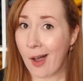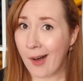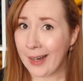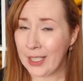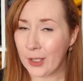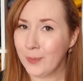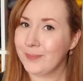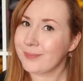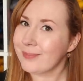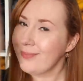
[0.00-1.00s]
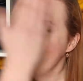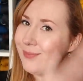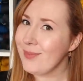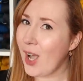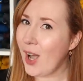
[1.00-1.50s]
I know,
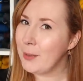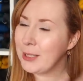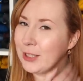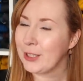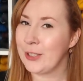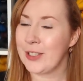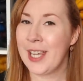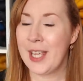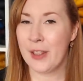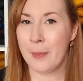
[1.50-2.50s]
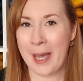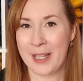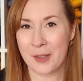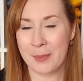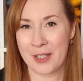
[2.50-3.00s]
I will include the
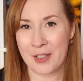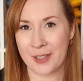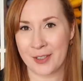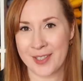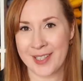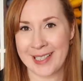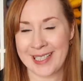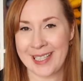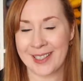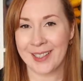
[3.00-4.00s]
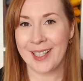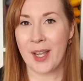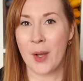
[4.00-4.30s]
pattern picture alongside here,